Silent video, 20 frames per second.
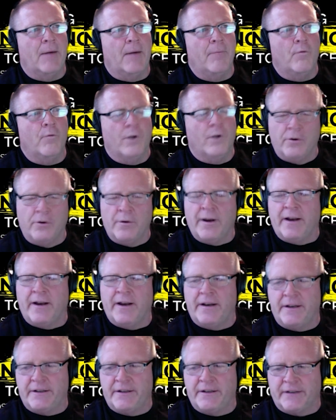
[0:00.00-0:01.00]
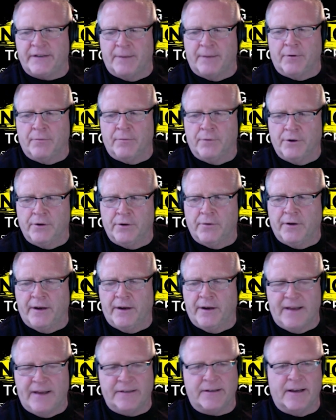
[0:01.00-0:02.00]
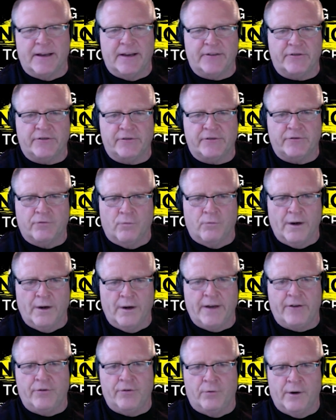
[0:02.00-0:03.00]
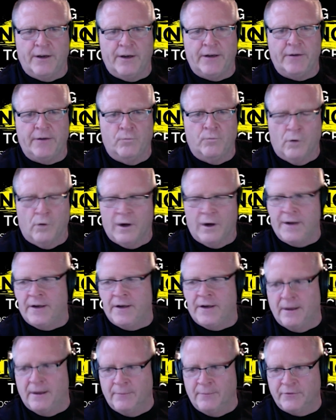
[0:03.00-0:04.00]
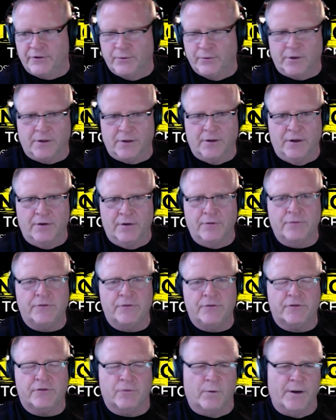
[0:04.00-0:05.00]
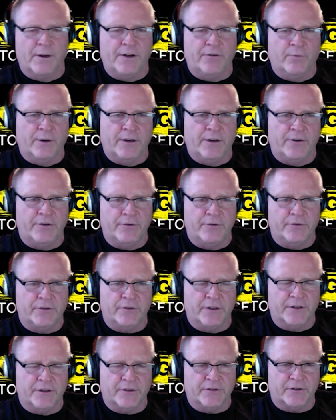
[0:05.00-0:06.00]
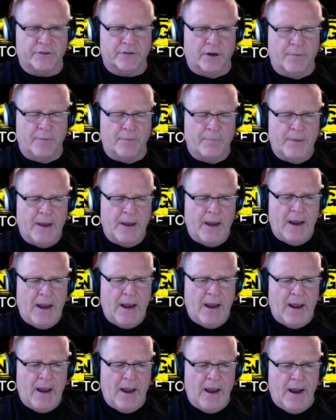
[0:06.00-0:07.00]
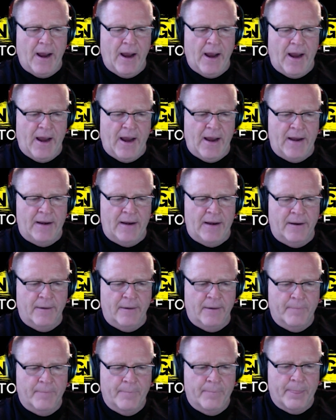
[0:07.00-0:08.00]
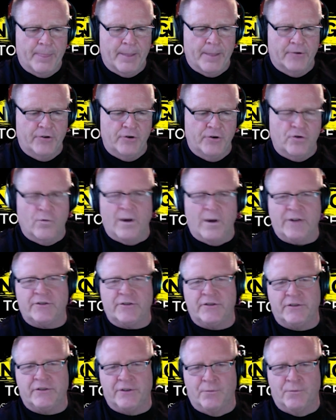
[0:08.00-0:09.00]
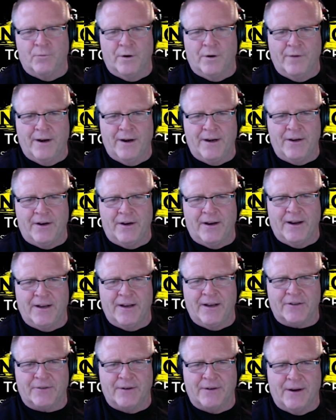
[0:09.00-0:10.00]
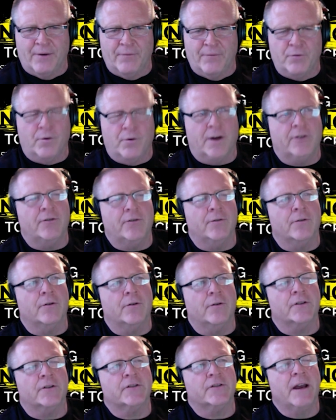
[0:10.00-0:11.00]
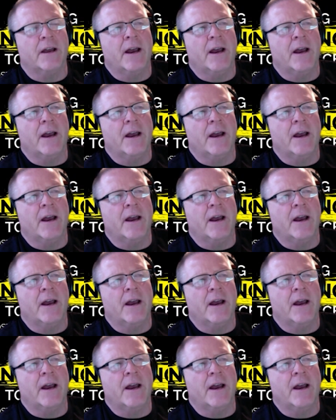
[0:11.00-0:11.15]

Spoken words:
we're doing it in December. We're doing it as 2021 comes to a close. 2022 is going to start. And two questions in one, Randy. You can answer it however you want to, of course.